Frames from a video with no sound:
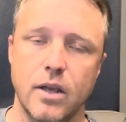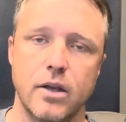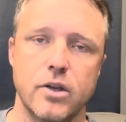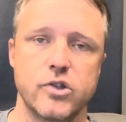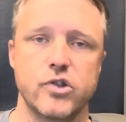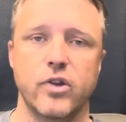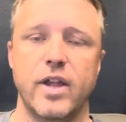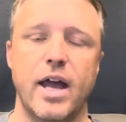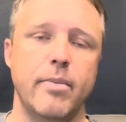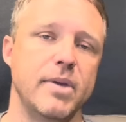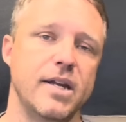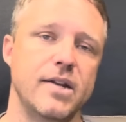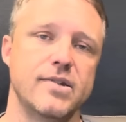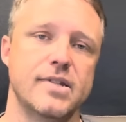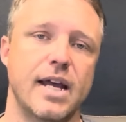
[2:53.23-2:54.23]
So that
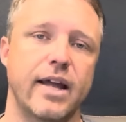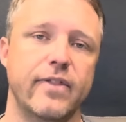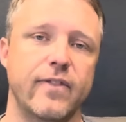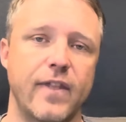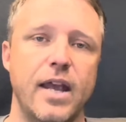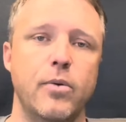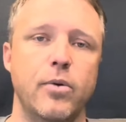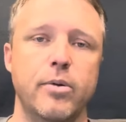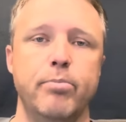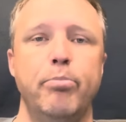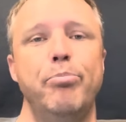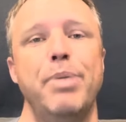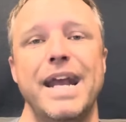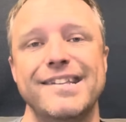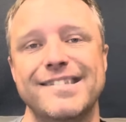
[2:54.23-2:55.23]
means that they
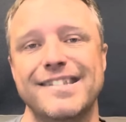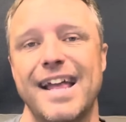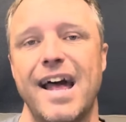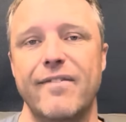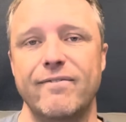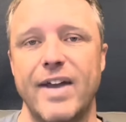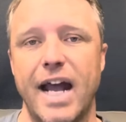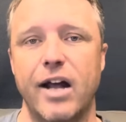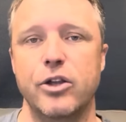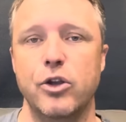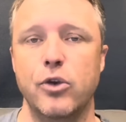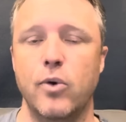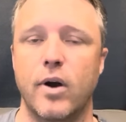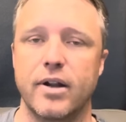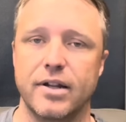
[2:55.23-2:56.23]
would base that
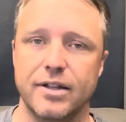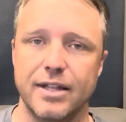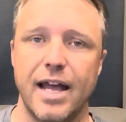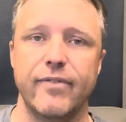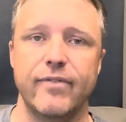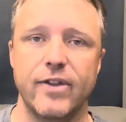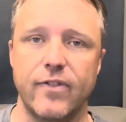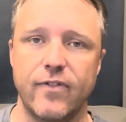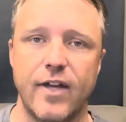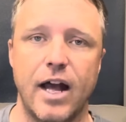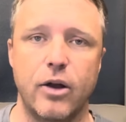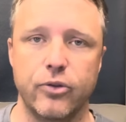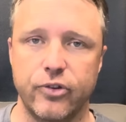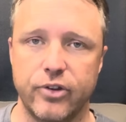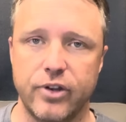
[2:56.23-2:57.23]
value on
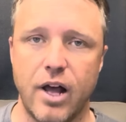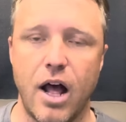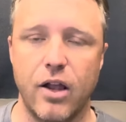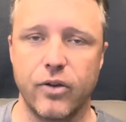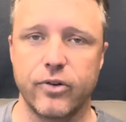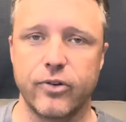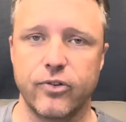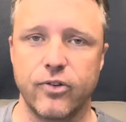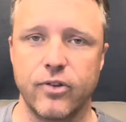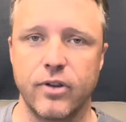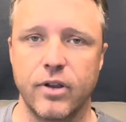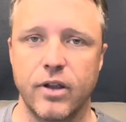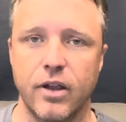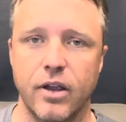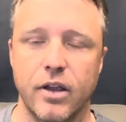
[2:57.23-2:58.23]
$11,000.
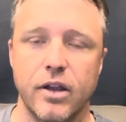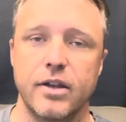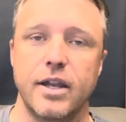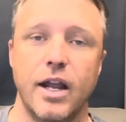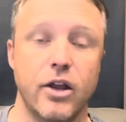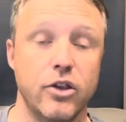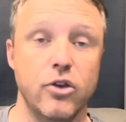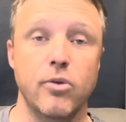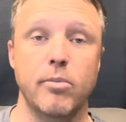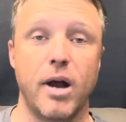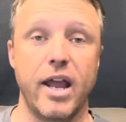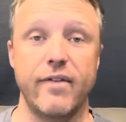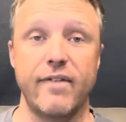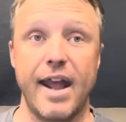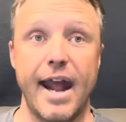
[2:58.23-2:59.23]
Now you
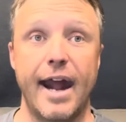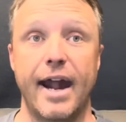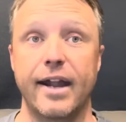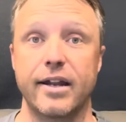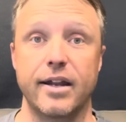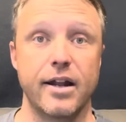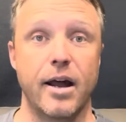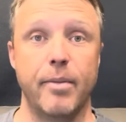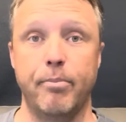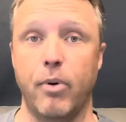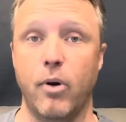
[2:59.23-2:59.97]
might have added up